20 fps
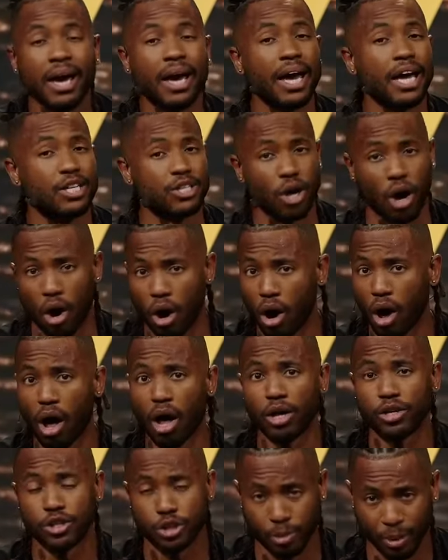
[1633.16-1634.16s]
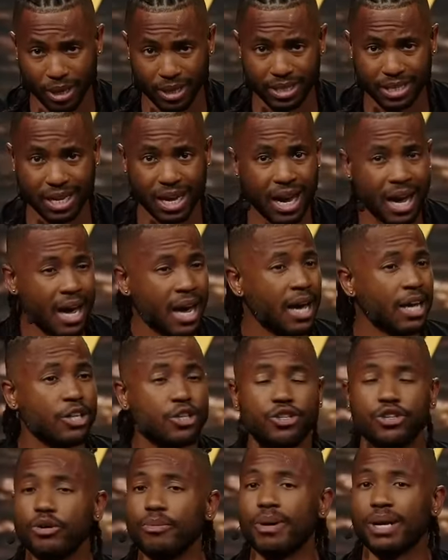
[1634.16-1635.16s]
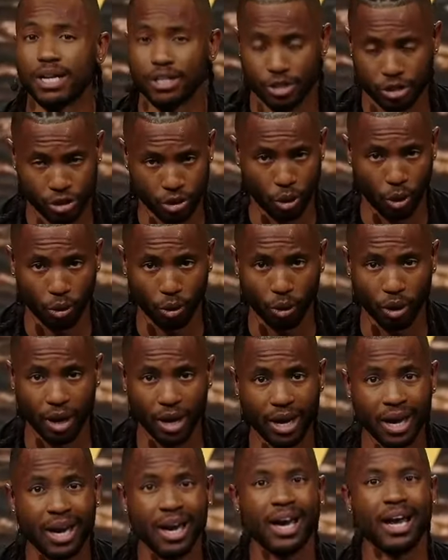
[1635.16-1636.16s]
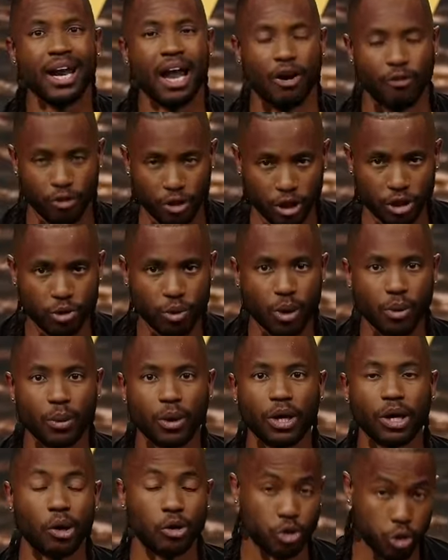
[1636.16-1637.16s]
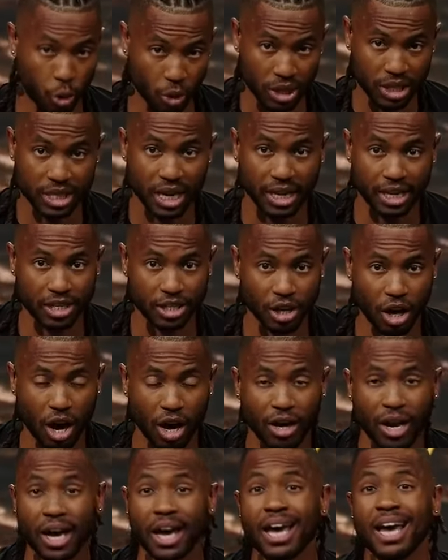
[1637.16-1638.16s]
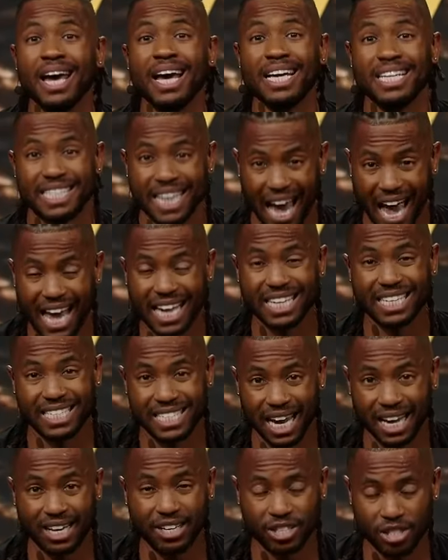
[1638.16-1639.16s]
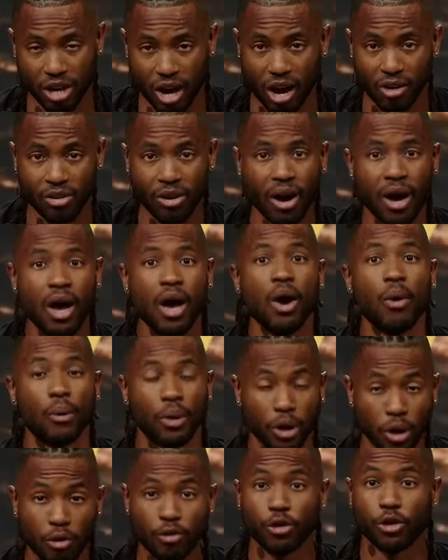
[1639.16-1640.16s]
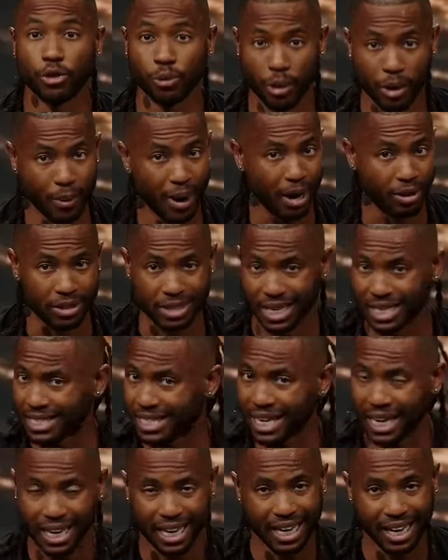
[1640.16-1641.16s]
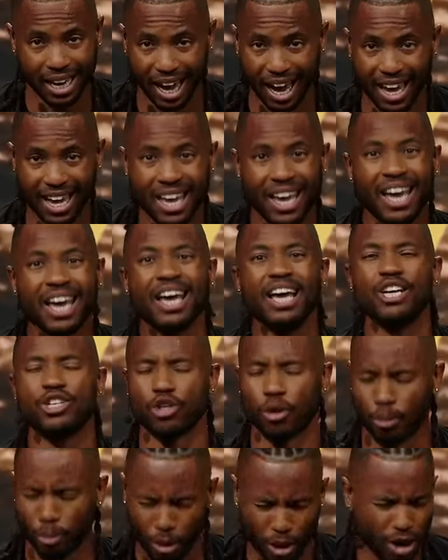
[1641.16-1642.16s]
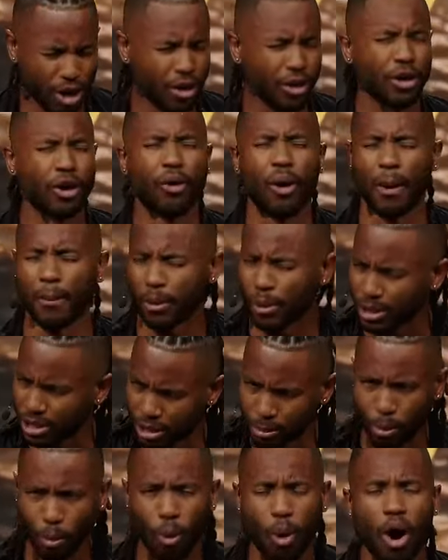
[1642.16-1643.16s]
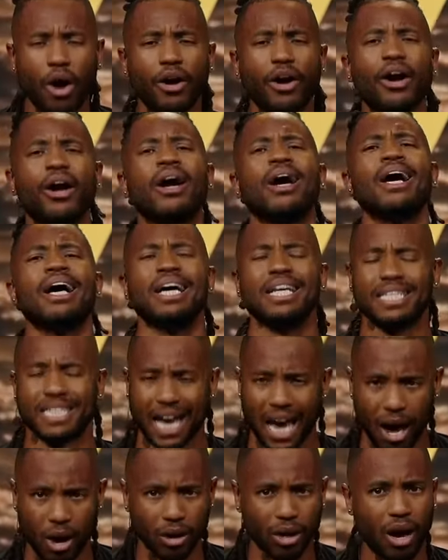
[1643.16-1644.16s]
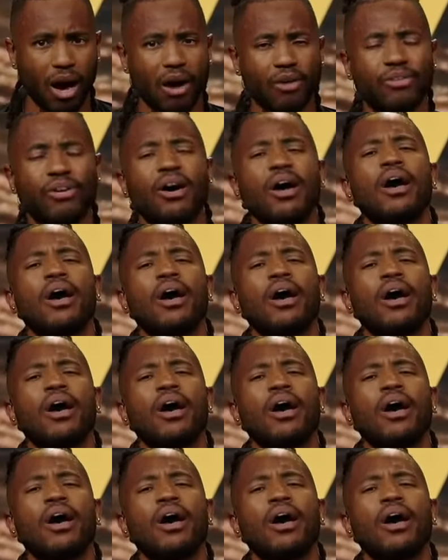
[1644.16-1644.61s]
It's all sprints, 2 minutes total. Now for this one, we're gonna go 20 seconds on, 10 seconds off. We're gonna go for 3 rounds, that's it, okay? So breathe, grab a quick sip of water, towel off.